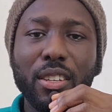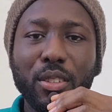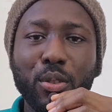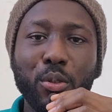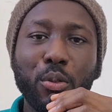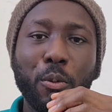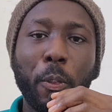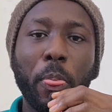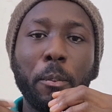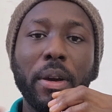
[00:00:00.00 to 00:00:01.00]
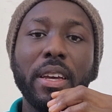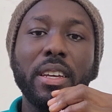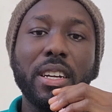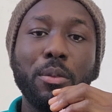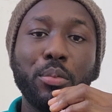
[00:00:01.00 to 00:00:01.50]
So
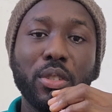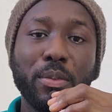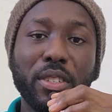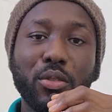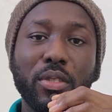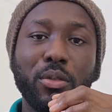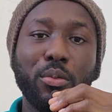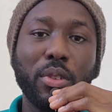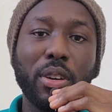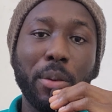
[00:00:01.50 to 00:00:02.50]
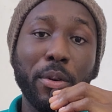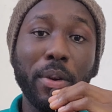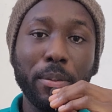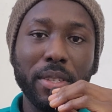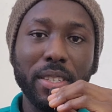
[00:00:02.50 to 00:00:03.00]
my campus ministry, I'm a
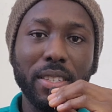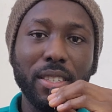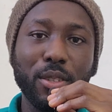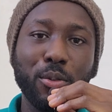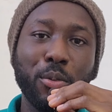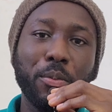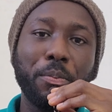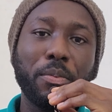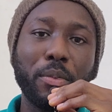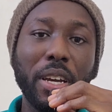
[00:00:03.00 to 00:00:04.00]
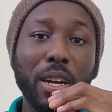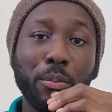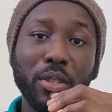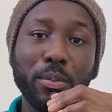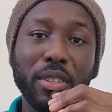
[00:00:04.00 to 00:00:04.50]
Baptist, so my
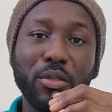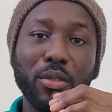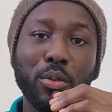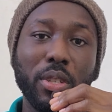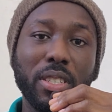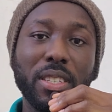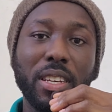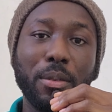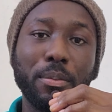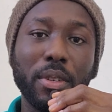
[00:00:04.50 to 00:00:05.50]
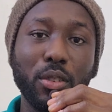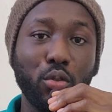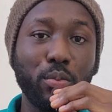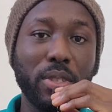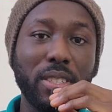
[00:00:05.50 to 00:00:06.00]
campus ministry was
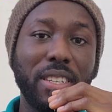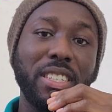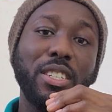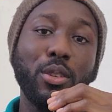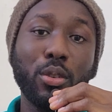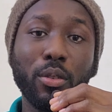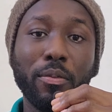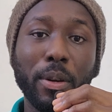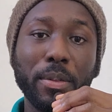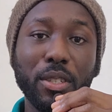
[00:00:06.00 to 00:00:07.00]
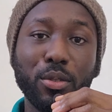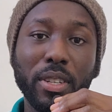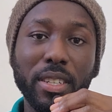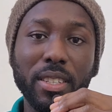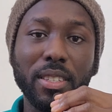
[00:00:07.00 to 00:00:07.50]
NUBS, National Union of Baptist
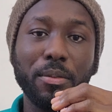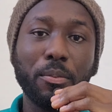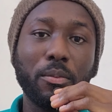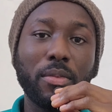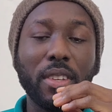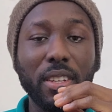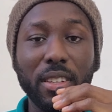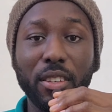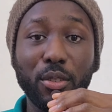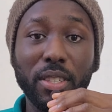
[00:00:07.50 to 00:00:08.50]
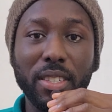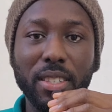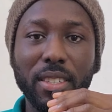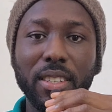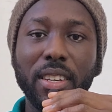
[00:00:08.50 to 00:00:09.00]
Students in UCC,